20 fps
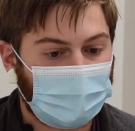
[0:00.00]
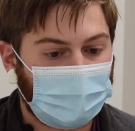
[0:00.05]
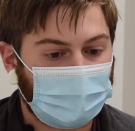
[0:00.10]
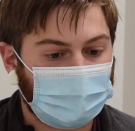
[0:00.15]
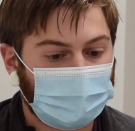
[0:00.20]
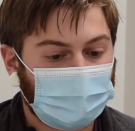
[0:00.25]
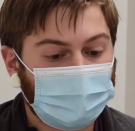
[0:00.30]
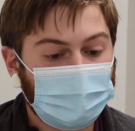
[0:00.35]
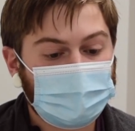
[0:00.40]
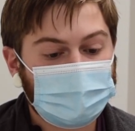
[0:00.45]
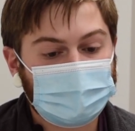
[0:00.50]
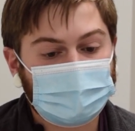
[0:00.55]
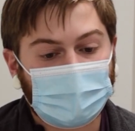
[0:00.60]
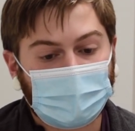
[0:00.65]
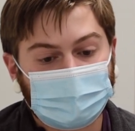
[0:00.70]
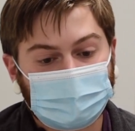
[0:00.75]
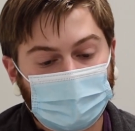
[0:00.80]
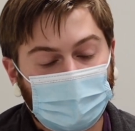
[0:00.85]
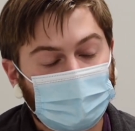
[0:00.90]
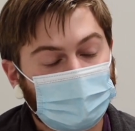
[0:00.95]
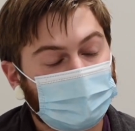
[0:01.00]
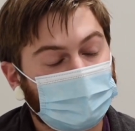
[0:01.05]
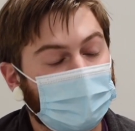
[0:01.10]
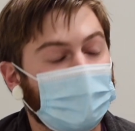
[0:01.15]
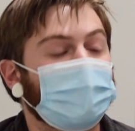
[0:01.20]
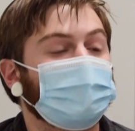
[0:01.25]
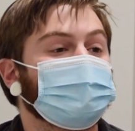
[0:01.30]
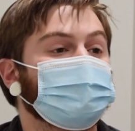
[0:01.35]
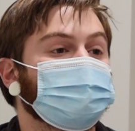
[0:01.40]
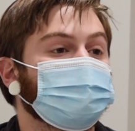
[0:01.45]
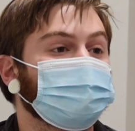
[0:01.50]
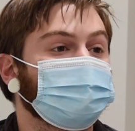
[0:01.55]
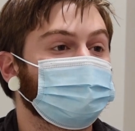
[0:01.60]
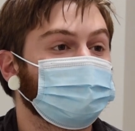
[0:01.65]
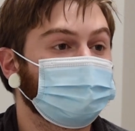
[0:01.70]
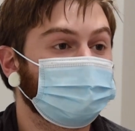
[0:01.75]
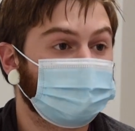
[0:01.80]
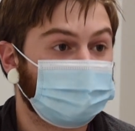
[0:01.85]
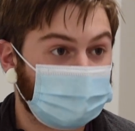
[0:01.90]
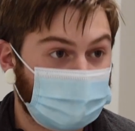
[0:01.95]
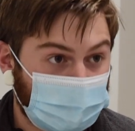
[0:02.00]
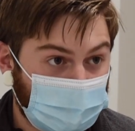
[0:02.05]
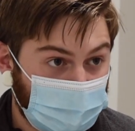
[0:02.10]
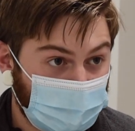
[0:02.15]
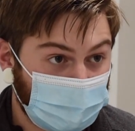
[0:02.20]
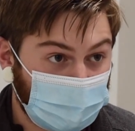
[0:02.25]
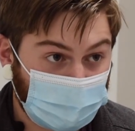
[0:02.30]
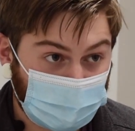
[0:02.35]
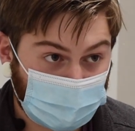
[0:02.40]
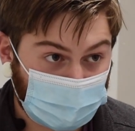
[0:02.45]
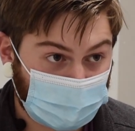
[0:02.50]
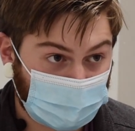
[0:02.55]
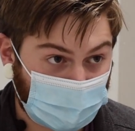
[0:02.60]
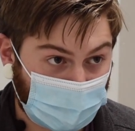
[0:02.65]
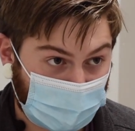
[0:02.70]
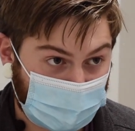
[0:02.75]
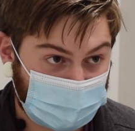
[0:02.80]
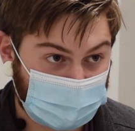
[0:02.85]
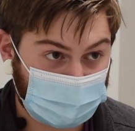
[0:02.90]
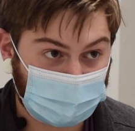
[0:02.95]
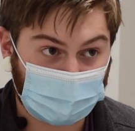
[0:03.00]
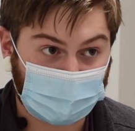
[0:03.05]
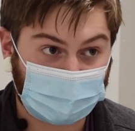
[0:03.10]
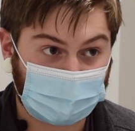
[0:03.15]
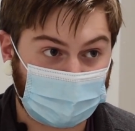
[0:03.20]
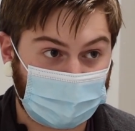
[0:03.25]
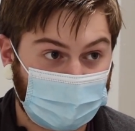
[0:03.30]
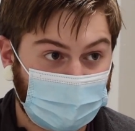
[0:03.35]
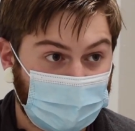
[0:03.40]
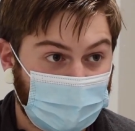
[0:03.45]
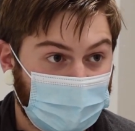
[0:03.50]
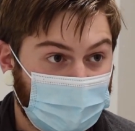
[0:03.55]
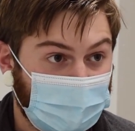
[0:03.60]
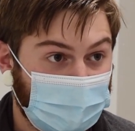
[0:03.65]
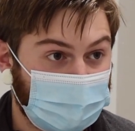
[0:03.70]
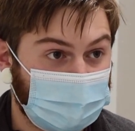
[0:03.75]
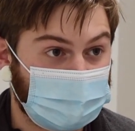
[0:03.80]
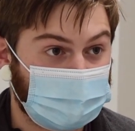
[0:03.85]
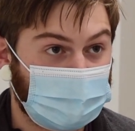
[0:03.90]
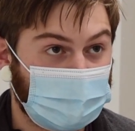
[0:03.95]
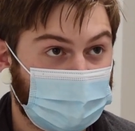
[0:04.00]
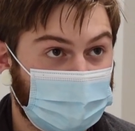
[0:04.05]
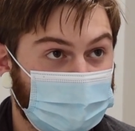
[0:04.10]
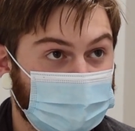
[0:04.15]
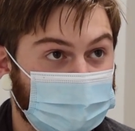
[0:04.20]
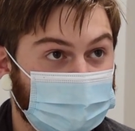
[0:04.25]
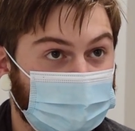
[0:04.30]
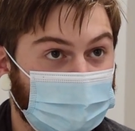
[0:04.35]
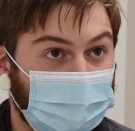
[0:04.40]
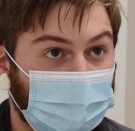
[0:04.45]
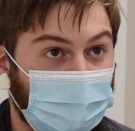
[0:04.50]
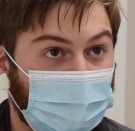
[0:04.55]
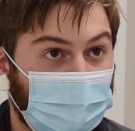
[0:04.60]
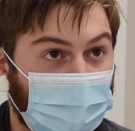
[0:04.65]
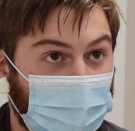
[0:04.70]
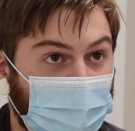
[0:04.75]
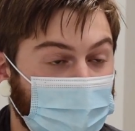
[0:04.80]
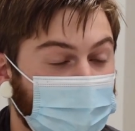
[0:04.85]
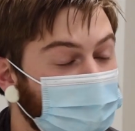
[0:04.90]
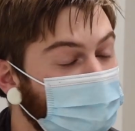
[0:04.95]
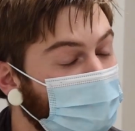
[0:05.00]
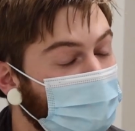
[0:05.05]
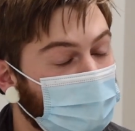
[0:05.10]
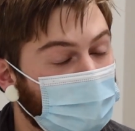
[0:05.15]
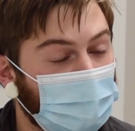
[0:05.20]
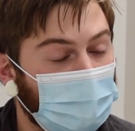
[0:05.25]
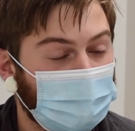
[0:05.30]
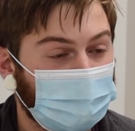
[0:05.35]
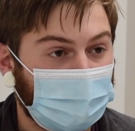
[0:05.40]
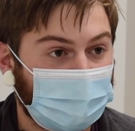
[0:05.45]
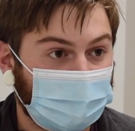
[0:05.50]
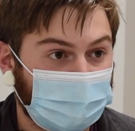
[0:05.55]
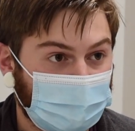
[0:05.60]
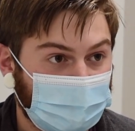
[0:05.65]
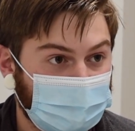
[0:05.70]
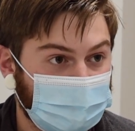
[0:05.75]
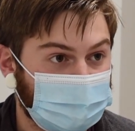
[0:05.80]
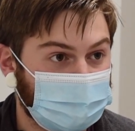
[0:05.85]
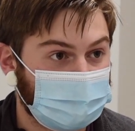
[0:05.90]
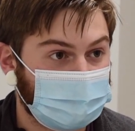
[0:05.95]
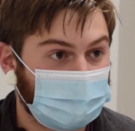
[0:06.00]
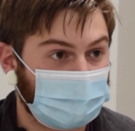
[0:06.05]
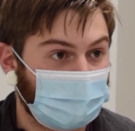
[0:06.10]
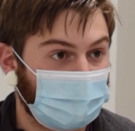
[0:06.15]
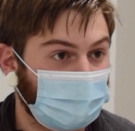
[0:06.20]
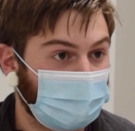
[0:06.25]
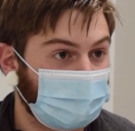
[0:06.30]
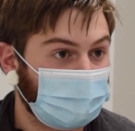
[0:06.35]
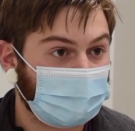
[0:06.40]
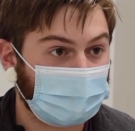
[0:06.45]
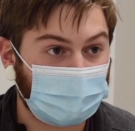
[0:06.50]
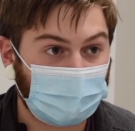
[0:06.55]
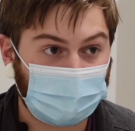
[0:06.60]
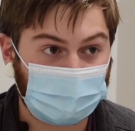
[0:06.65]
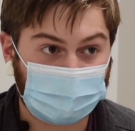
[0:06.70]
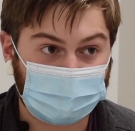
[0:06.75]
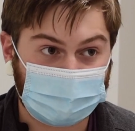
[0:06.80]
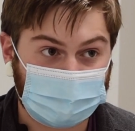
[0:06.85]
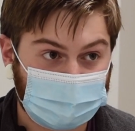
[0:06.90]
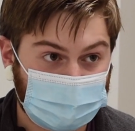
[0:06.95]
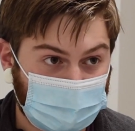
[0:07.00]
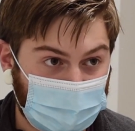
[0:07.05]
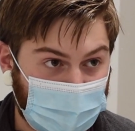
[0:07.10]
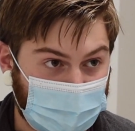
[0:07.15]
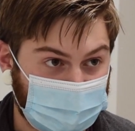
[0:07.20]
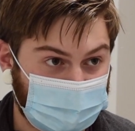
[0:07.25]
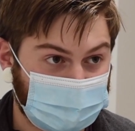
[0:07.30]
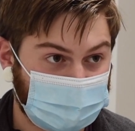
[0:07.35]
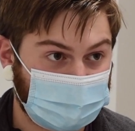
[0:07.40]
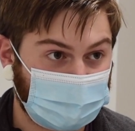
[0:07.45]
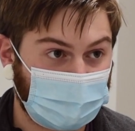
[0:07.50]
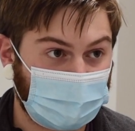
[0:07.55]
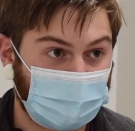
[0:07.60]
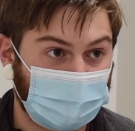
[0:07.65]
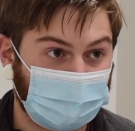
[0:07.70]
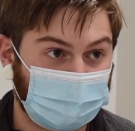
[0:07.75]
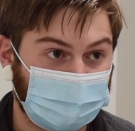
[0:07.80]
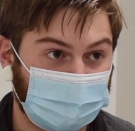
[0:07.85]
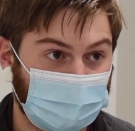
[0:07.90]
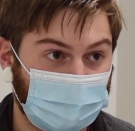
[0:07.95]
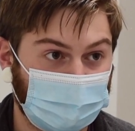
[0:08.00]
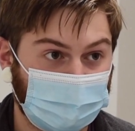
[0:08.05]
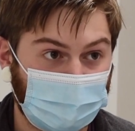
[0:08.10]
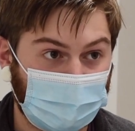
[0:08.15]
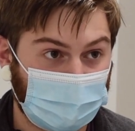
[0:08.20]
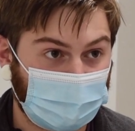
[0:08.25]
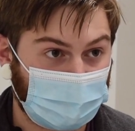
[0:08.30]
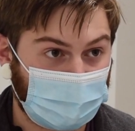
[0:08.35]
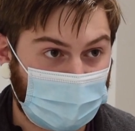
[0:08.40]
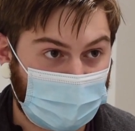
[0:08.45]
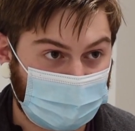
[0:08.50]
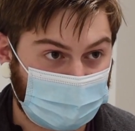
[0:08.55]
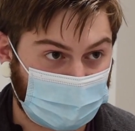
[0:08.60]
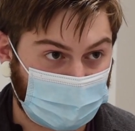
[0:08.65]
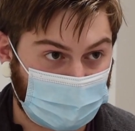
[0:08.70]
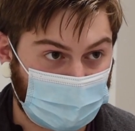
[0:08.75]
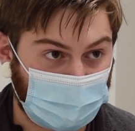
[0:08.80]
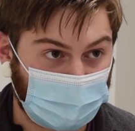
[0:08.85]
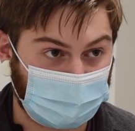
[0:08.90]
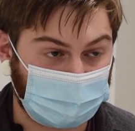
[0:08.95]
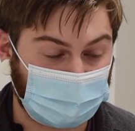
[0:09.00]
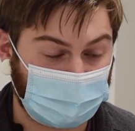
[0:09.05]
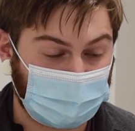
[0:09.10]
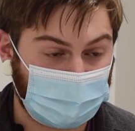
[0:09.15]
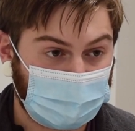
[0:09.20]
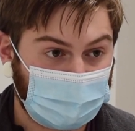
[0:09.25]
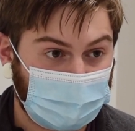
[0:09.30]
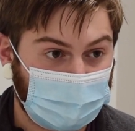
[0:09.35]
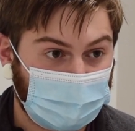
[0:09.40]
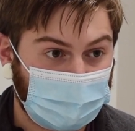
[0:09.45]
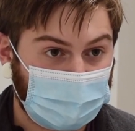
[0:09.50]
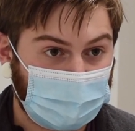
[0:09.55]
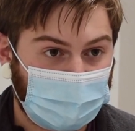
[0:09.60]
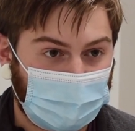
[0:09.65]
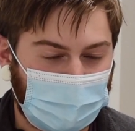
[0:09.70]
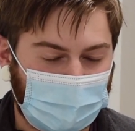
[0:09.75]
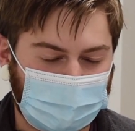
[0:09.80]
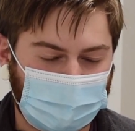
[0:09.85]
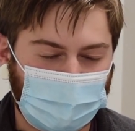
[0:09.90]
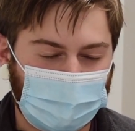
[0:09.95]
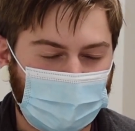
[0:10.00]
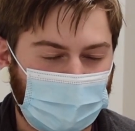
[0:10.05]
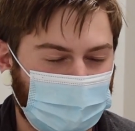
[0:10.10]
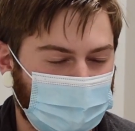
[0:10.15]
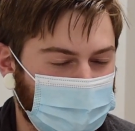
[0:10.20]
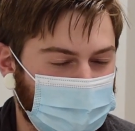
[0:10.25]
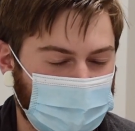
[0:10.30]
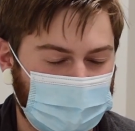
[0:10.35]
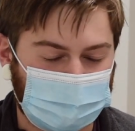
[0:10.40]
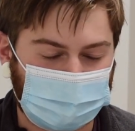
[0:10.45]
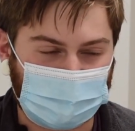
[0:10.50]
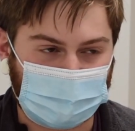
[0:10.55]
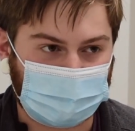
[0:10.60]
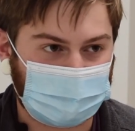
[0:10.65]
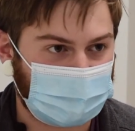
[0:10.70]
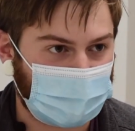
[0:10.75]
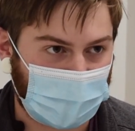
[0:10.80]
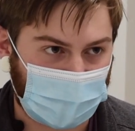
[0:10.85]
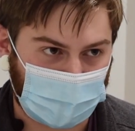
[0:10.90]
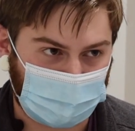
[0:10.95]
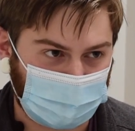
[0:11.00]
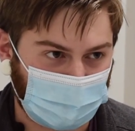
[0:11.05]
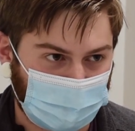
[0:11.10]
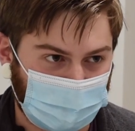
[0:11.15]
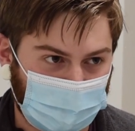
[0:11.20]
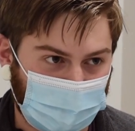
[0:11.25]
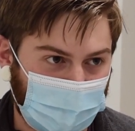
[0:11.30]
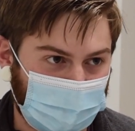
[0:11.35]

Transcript: The reason I don't get too crazy with it is because I don't want my kids to undergo the stress of their mother having COVID. I know that would just be terrible for